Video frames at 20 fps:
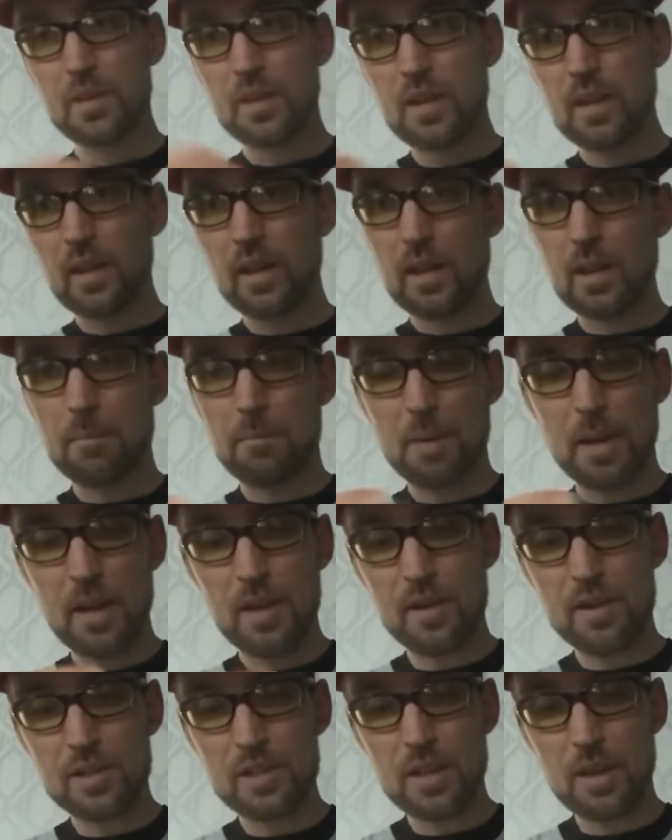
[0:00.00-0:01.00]
get a
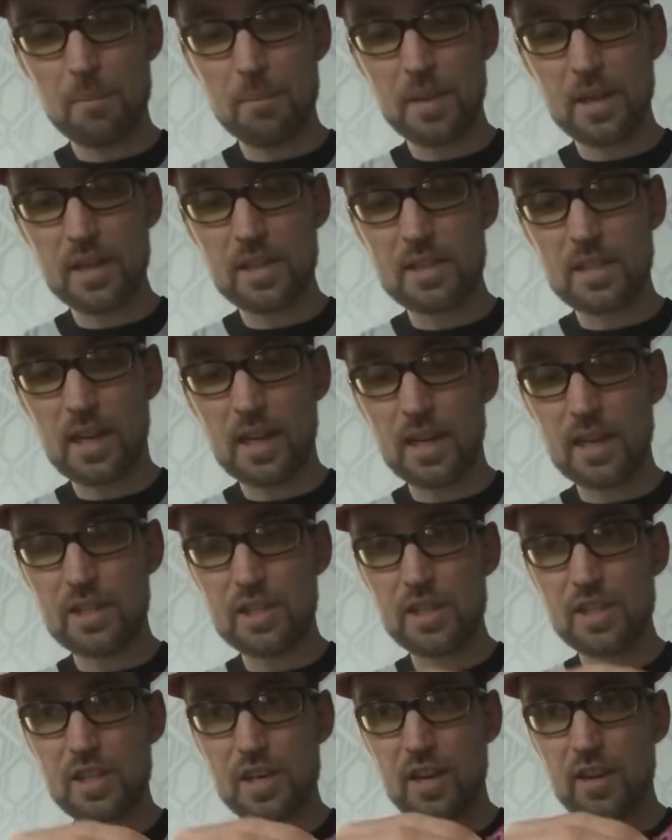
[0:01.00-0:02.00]
pin or something, tuck it
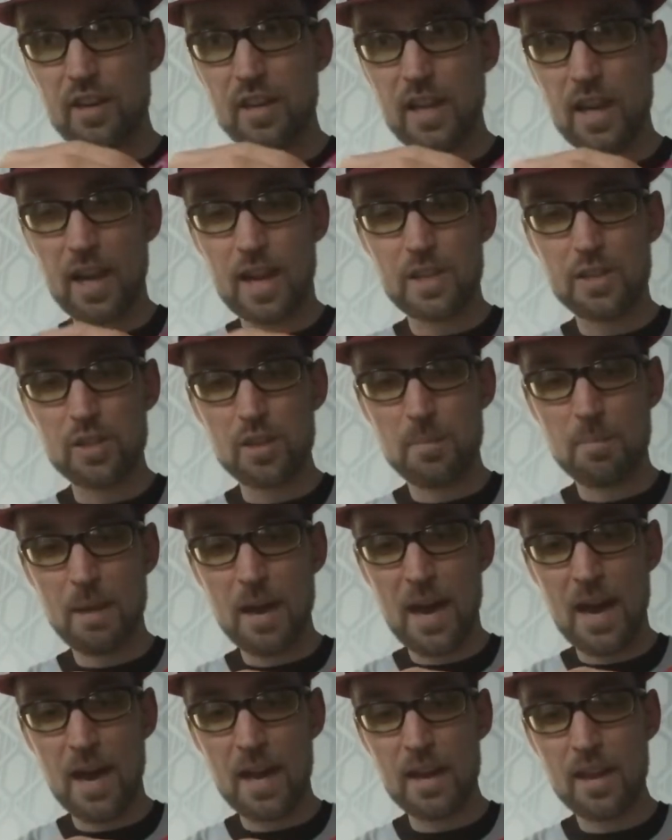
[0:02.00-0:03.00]
just under the edge of the
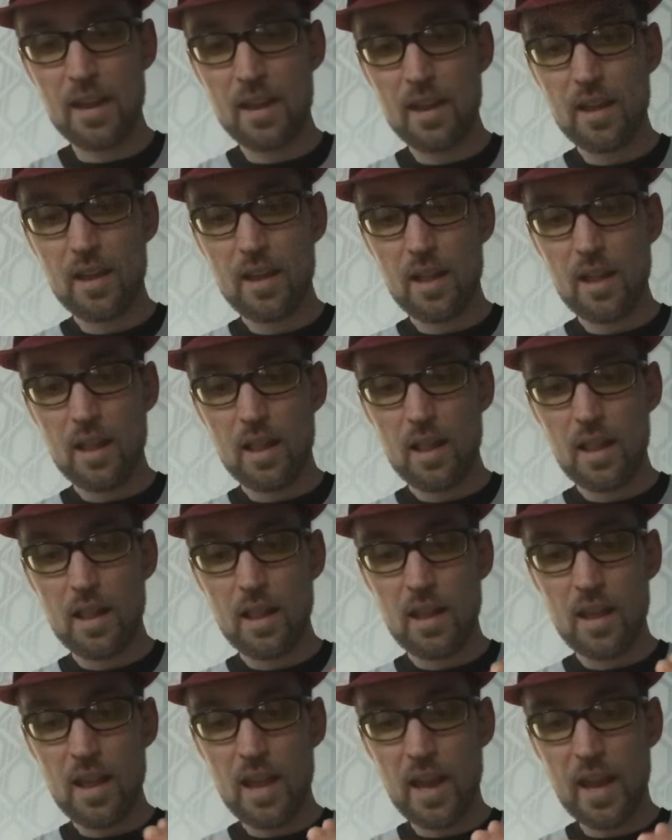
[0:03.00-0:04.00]
pad,
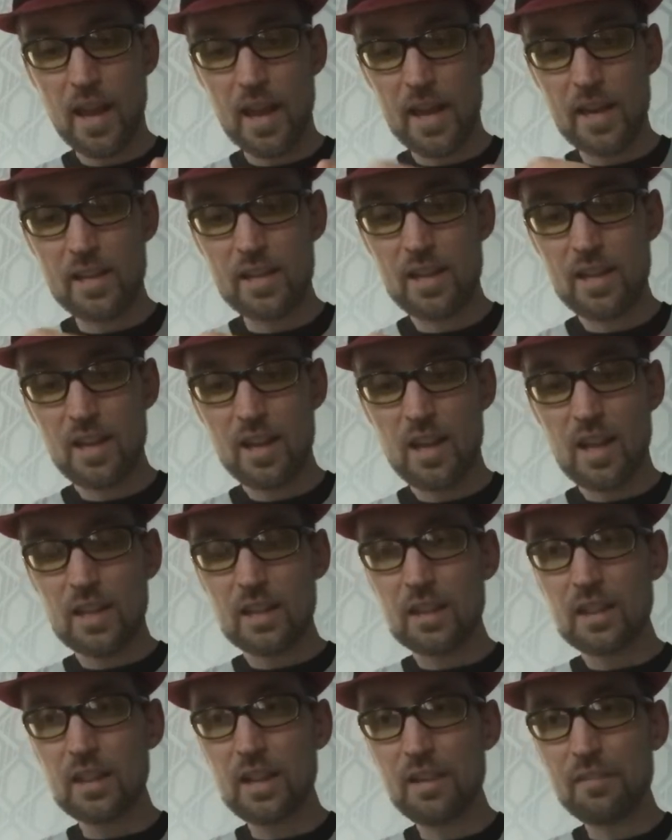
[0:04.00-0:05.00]
and
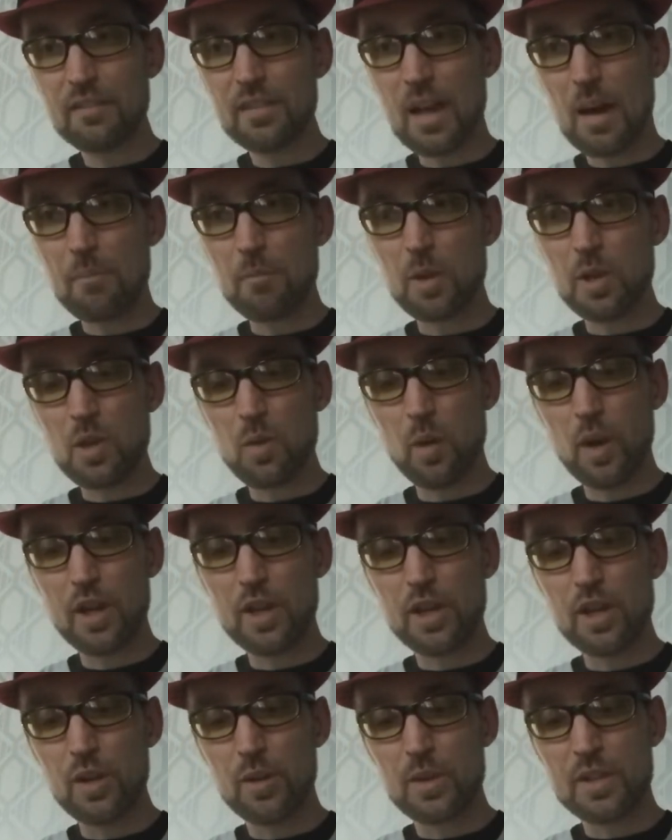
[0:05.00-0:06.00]
lift up. What you
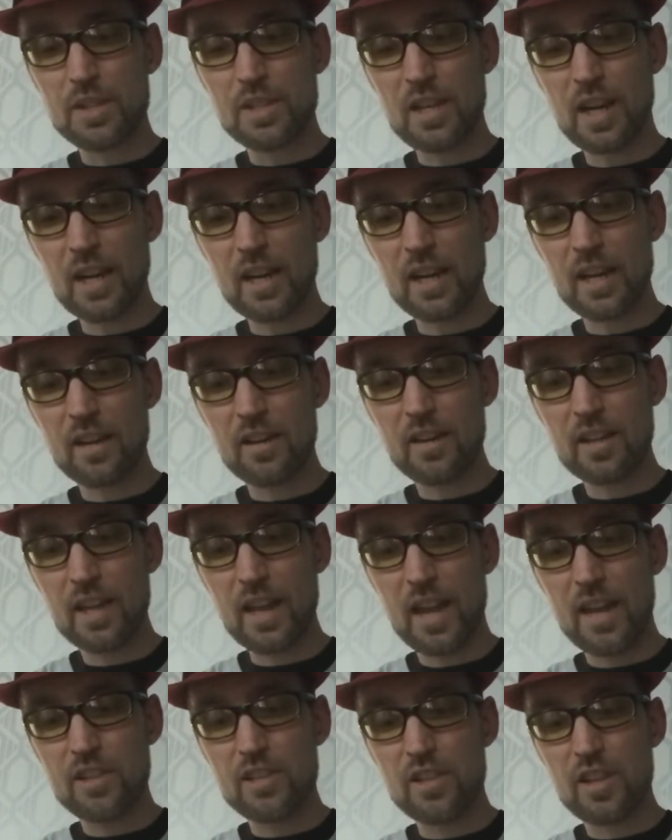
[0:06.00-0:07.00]
want to do is tuck it under the
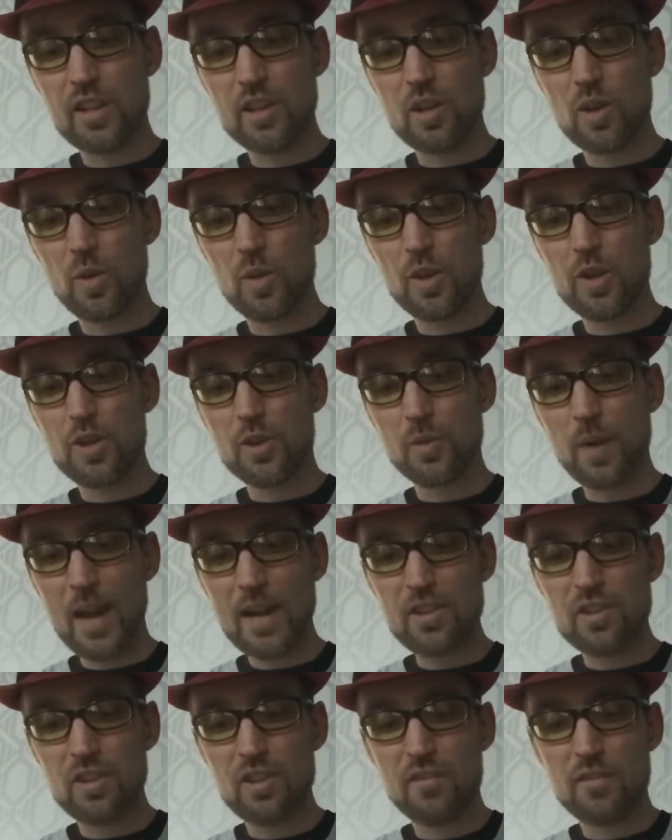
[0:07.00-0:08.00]
edge and then go the
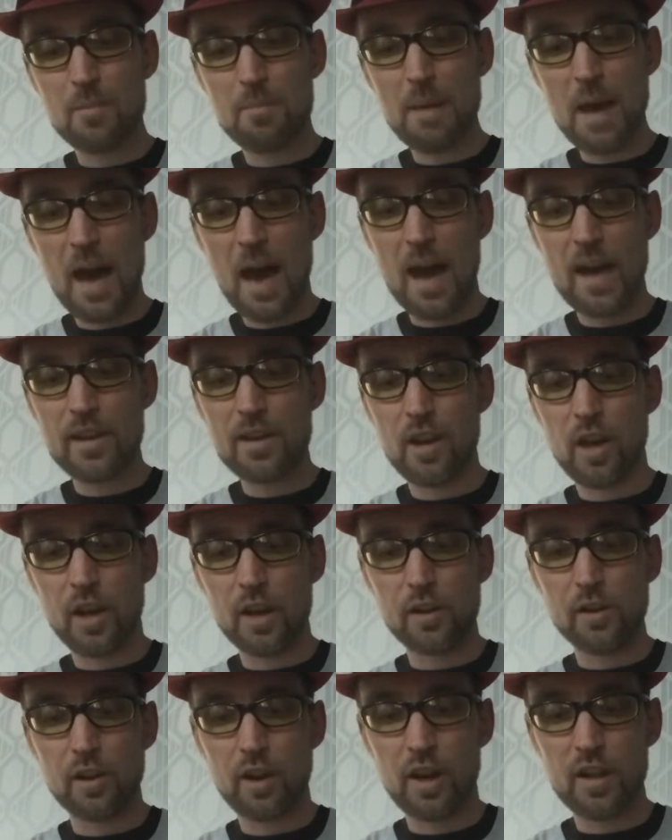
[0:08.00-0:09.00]
direction of the pad, not
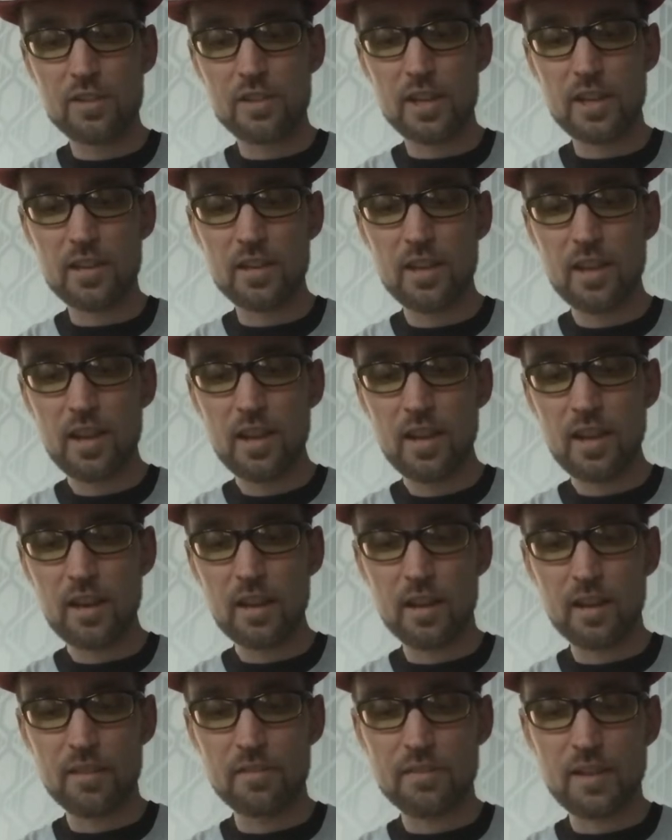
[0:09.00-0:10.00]
across it,
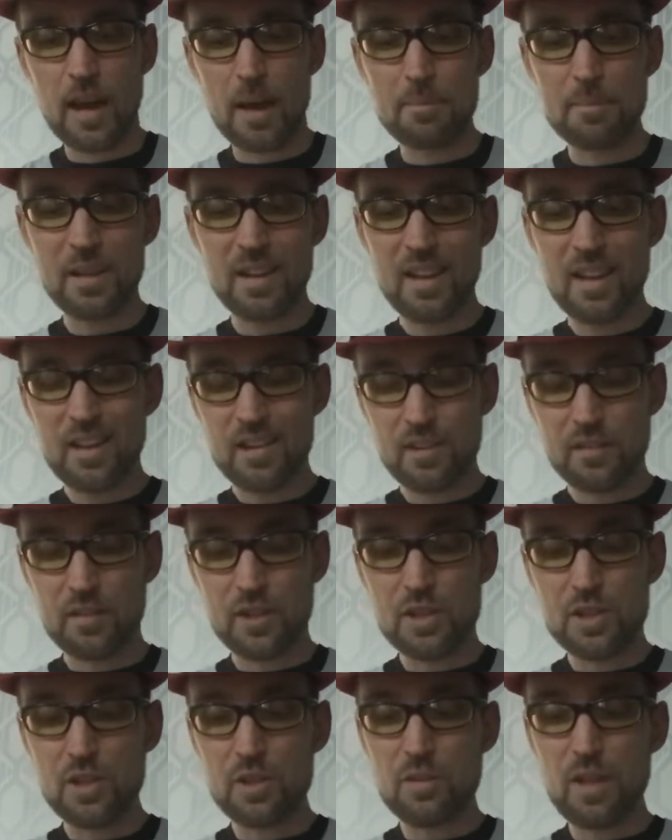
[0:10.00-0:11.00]
and lift up. If
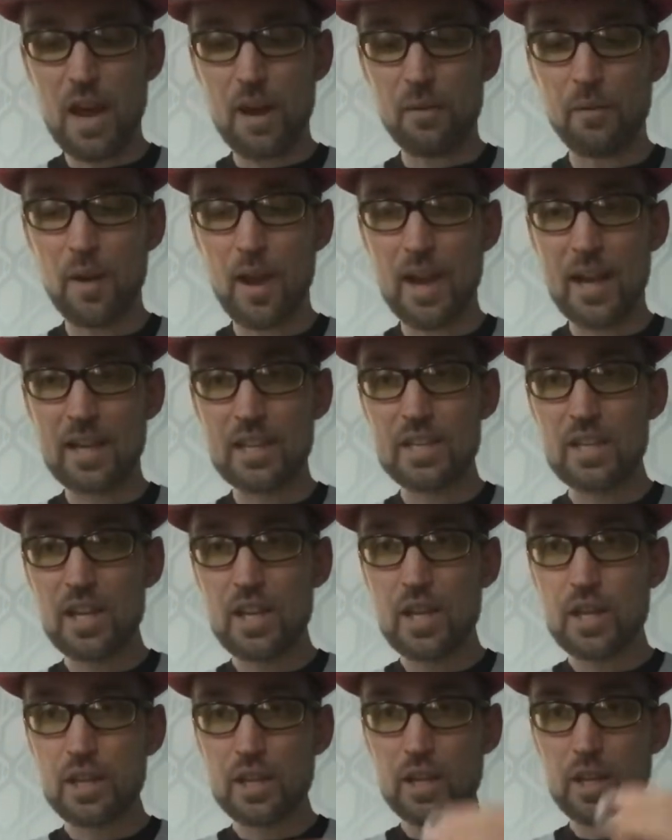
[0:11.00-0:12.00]
you do that right,
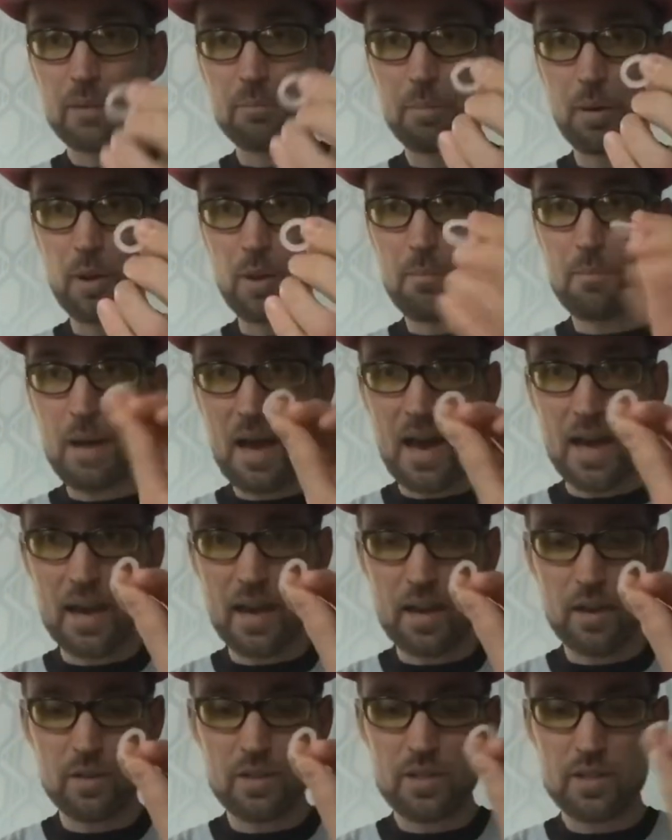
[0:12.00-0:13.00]
you can pull the pad
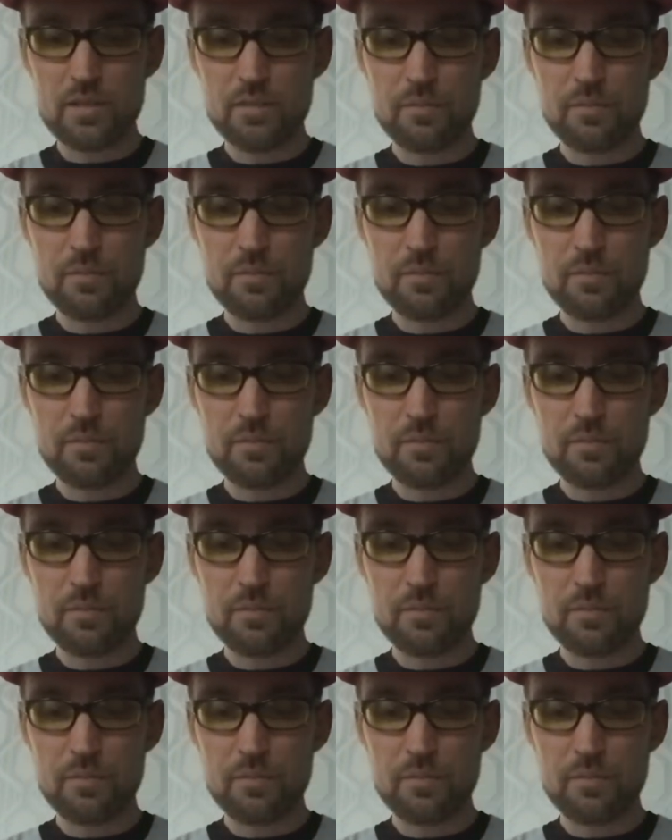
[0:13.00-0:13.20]
out